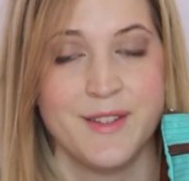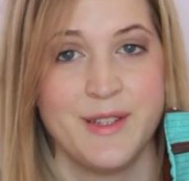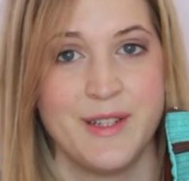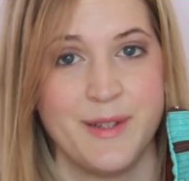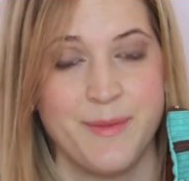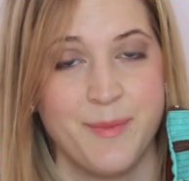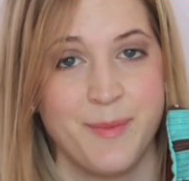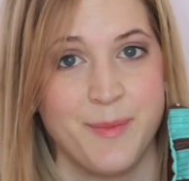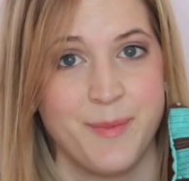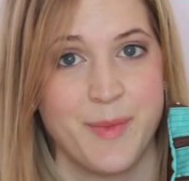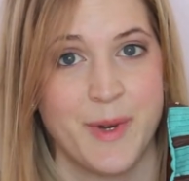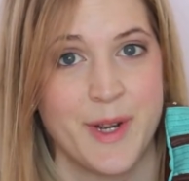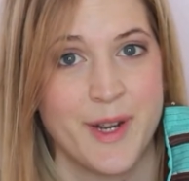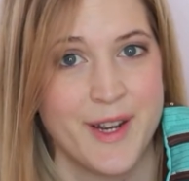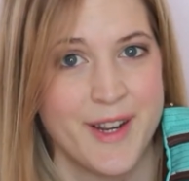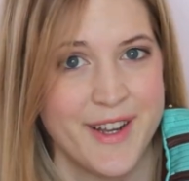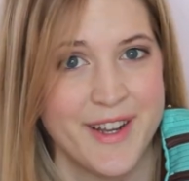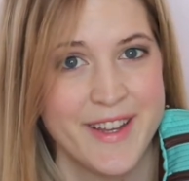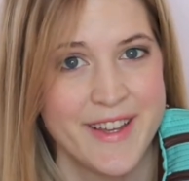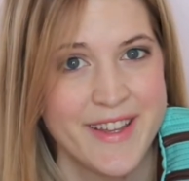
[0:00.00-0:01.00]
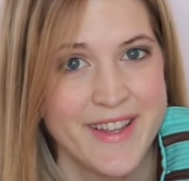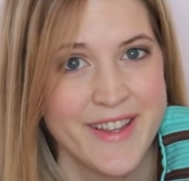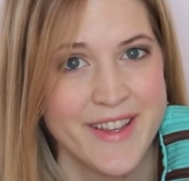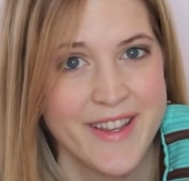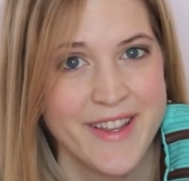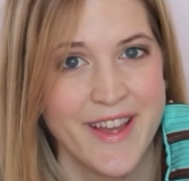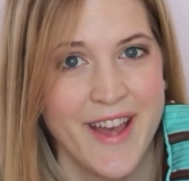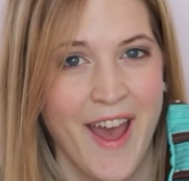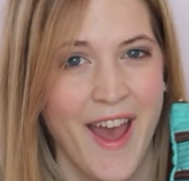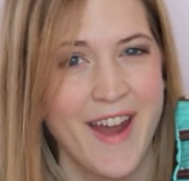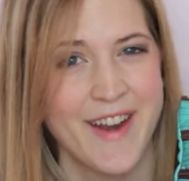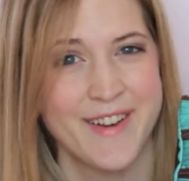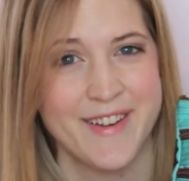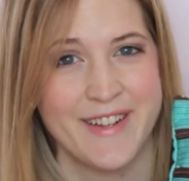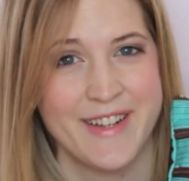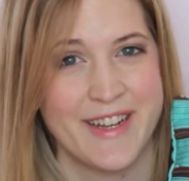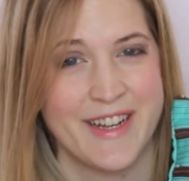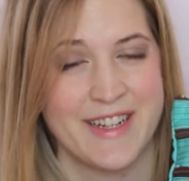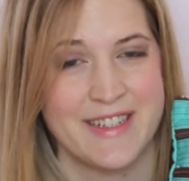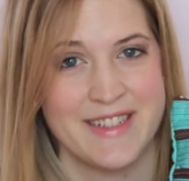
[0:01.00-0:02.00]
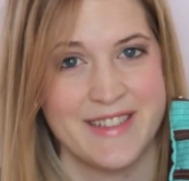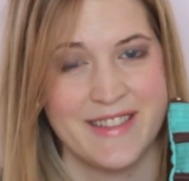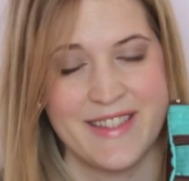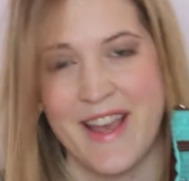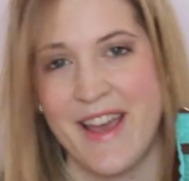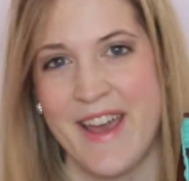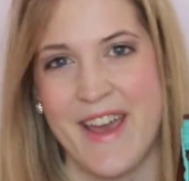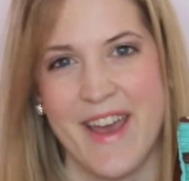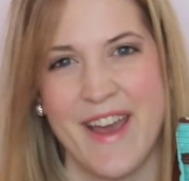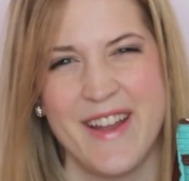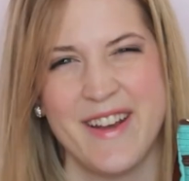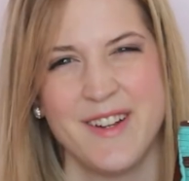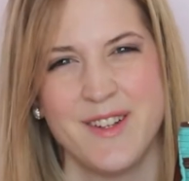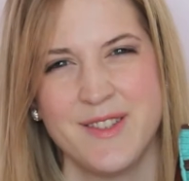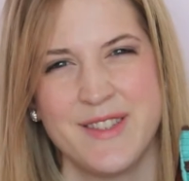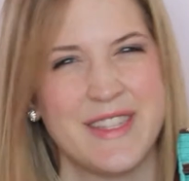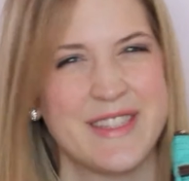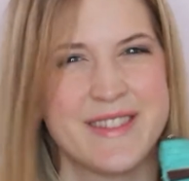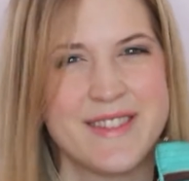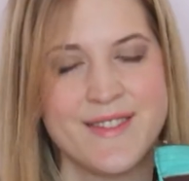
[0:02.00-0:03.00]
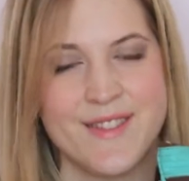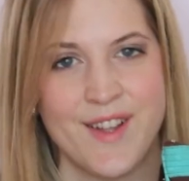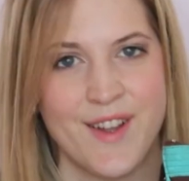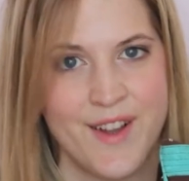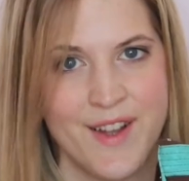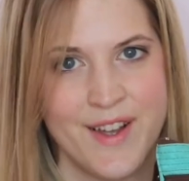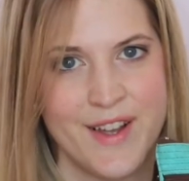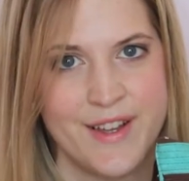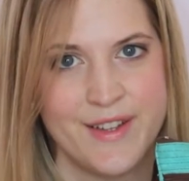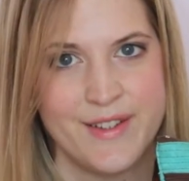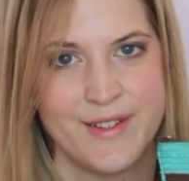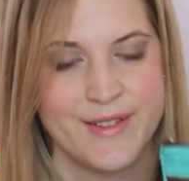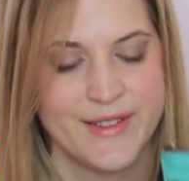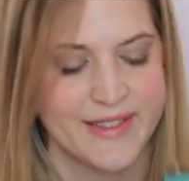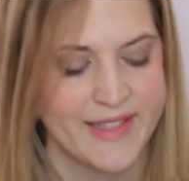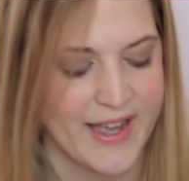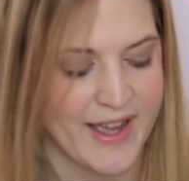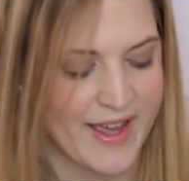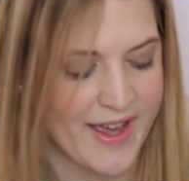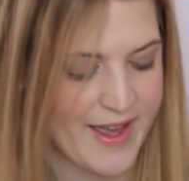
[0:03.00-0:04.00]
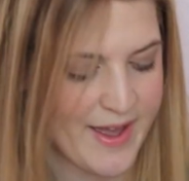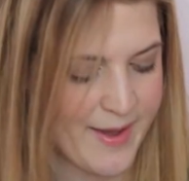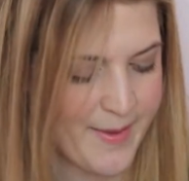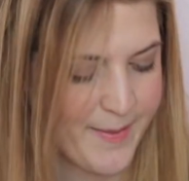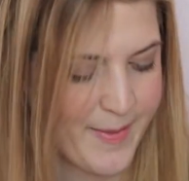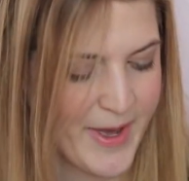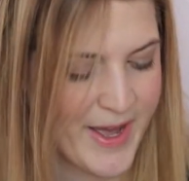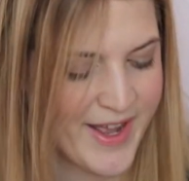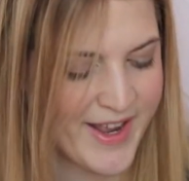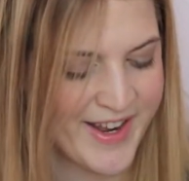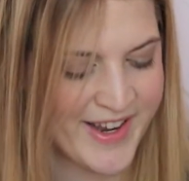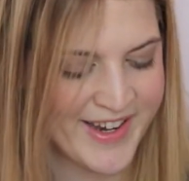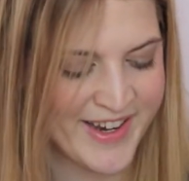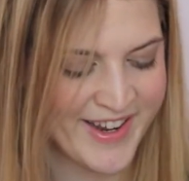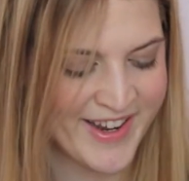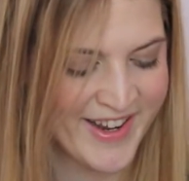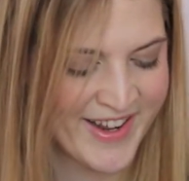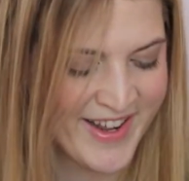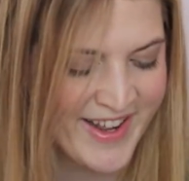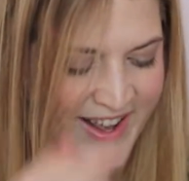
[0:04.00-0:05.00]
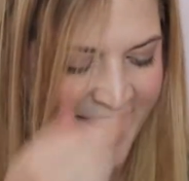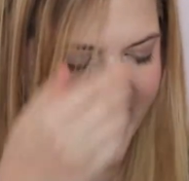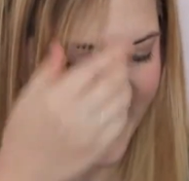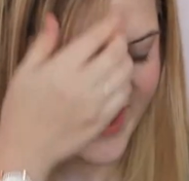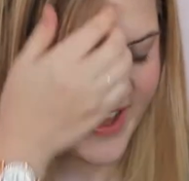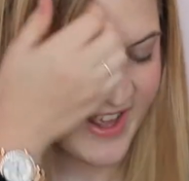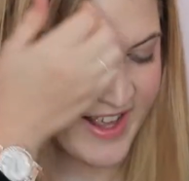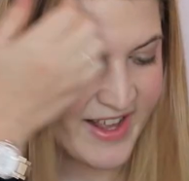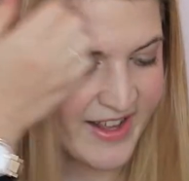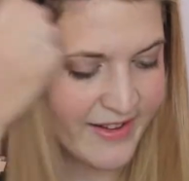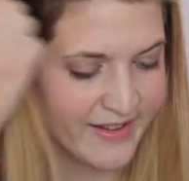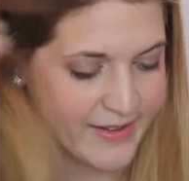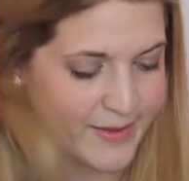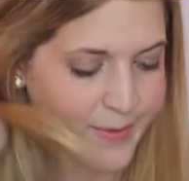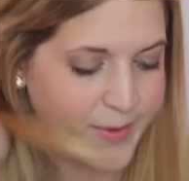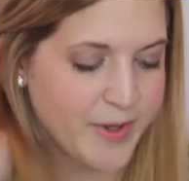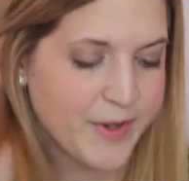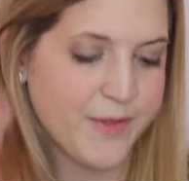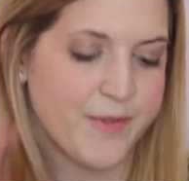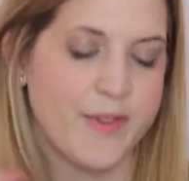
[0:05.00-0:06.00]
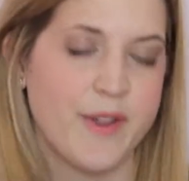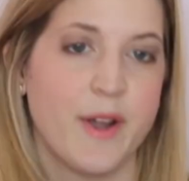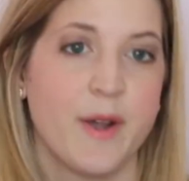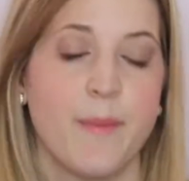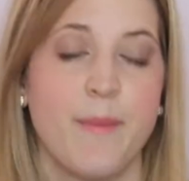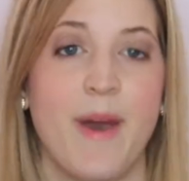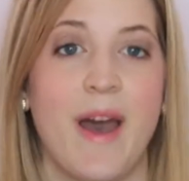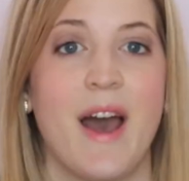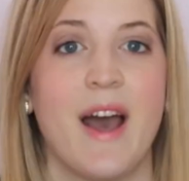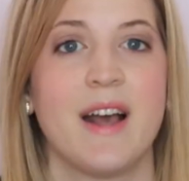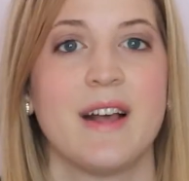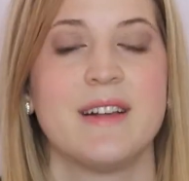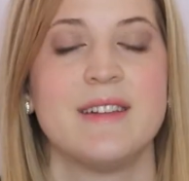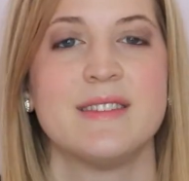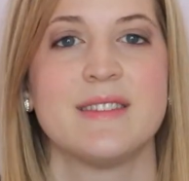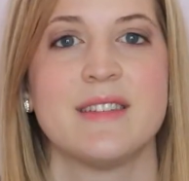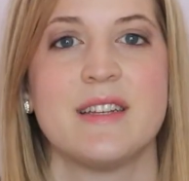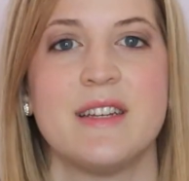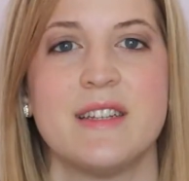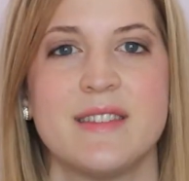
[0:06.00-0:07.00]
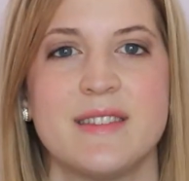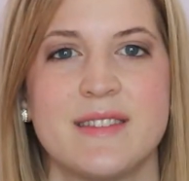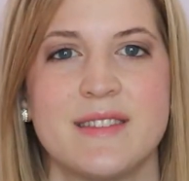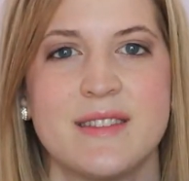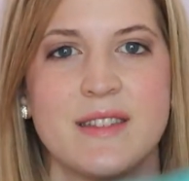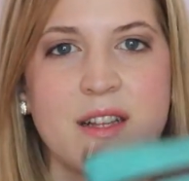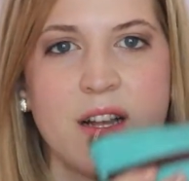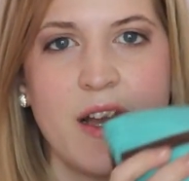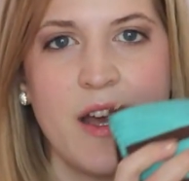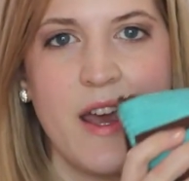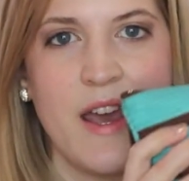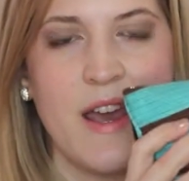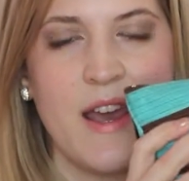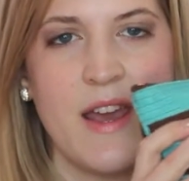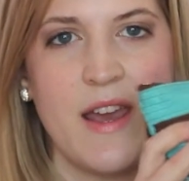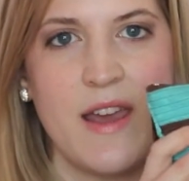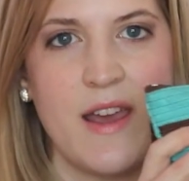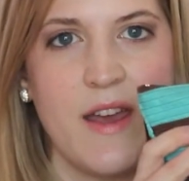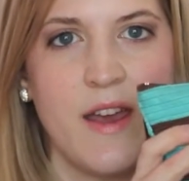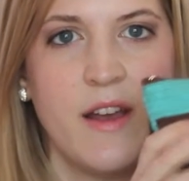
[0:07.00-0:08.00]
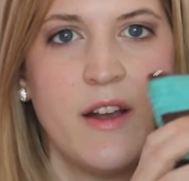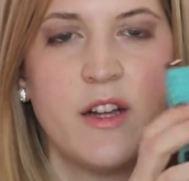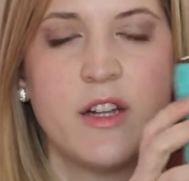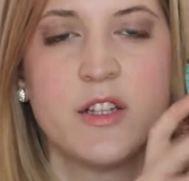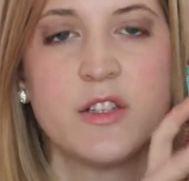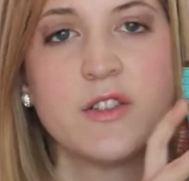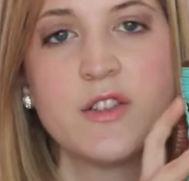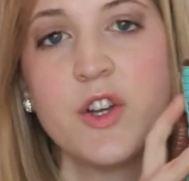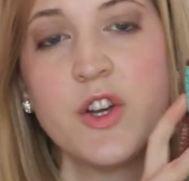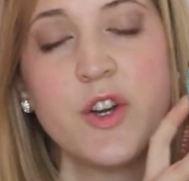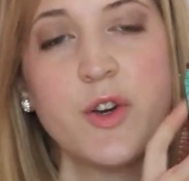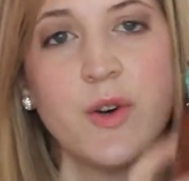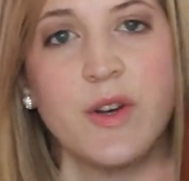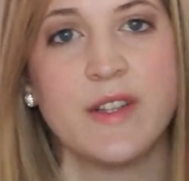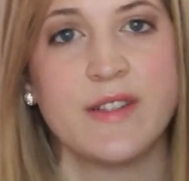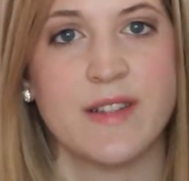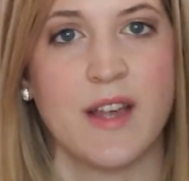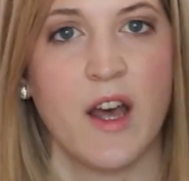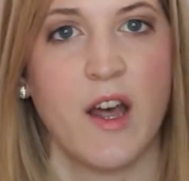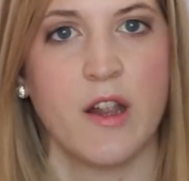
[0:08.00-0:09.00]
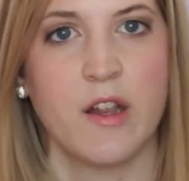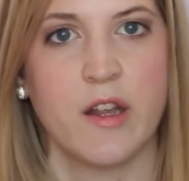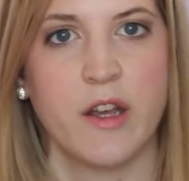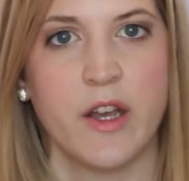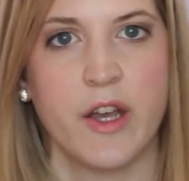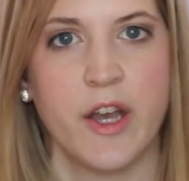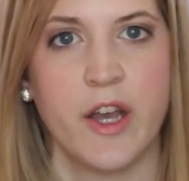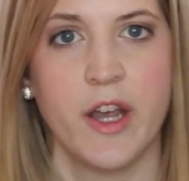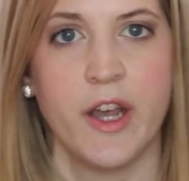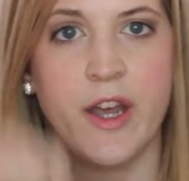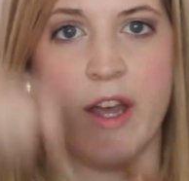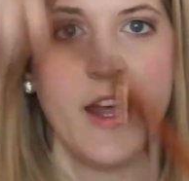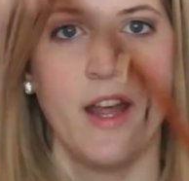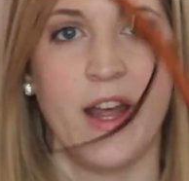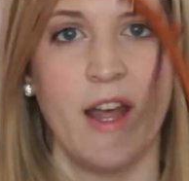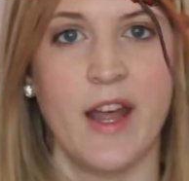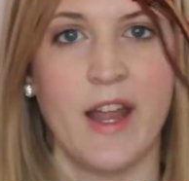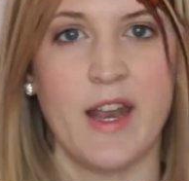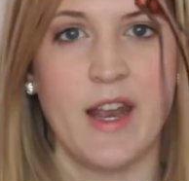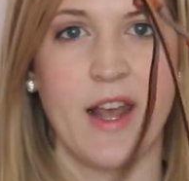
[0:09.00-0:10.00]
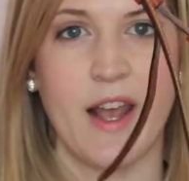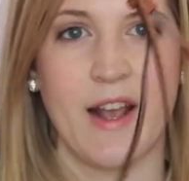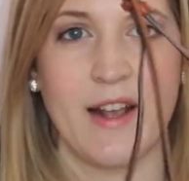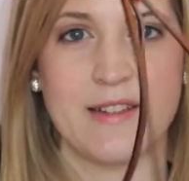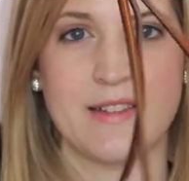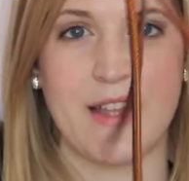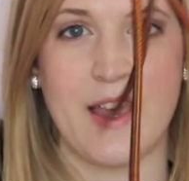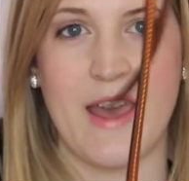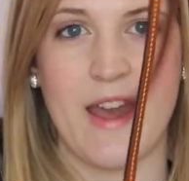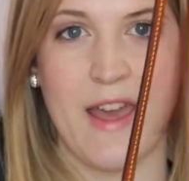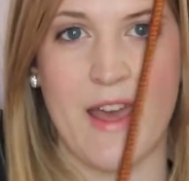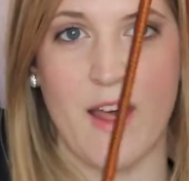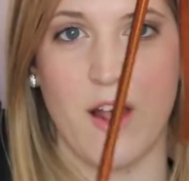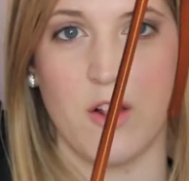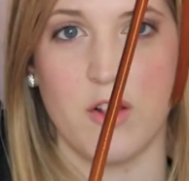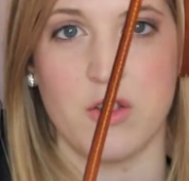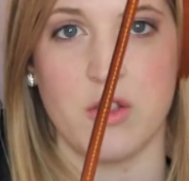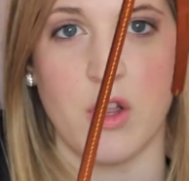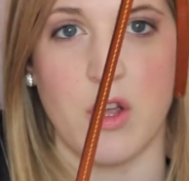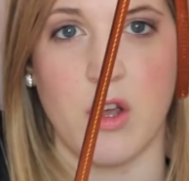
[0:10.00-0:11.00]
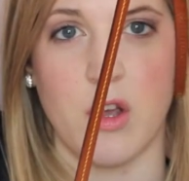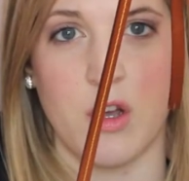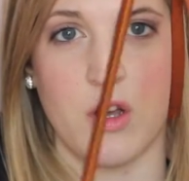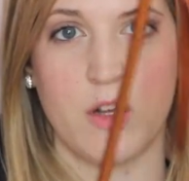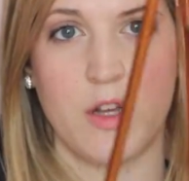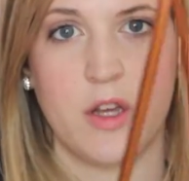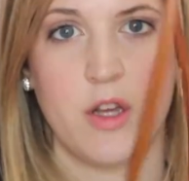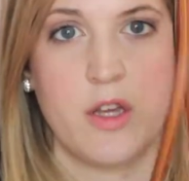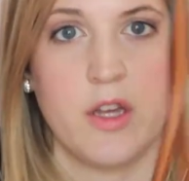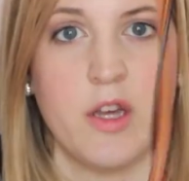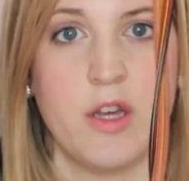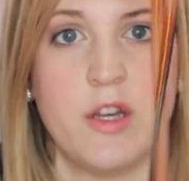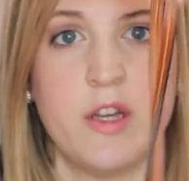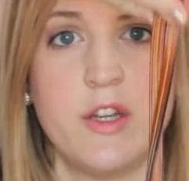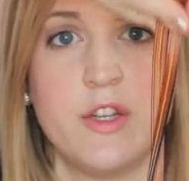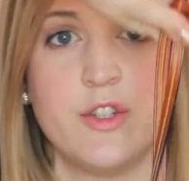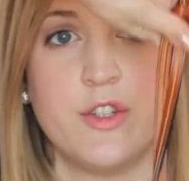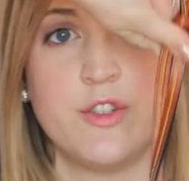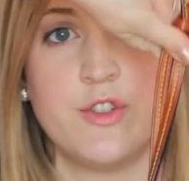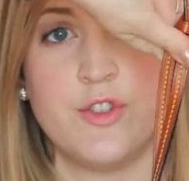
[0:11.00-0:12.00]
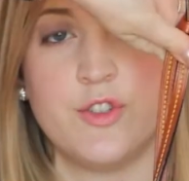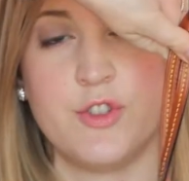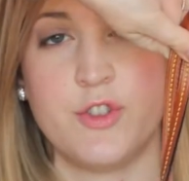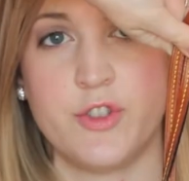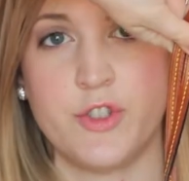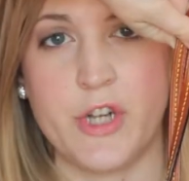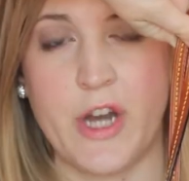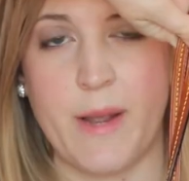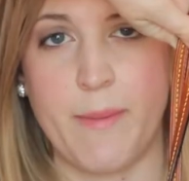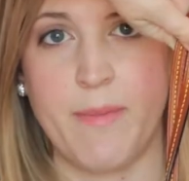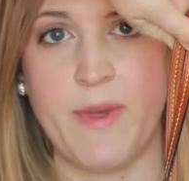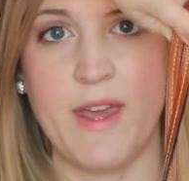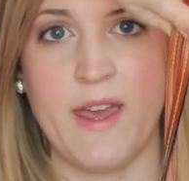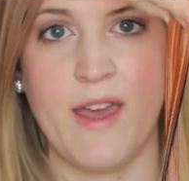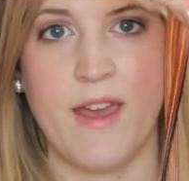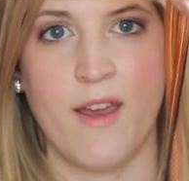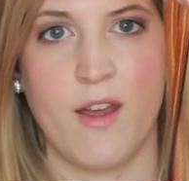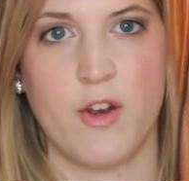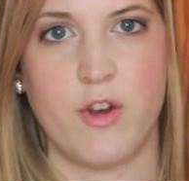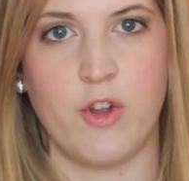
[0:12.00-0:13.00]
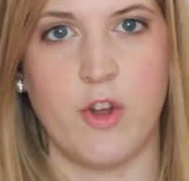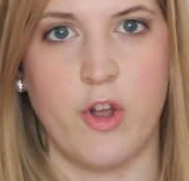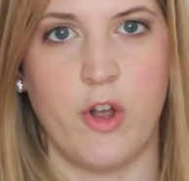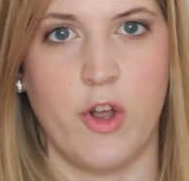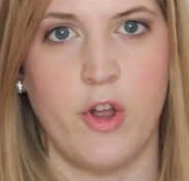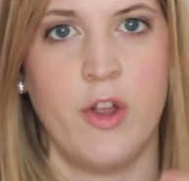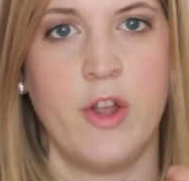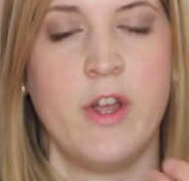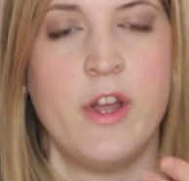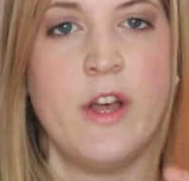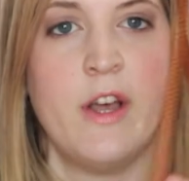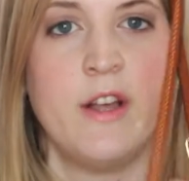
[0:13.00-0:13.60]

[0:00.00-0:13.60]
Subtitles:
and Burke. I don't know how to say it. I know that's not how you say it, but it's one of their bags. It's a turquoise color and it has a long strappy handle.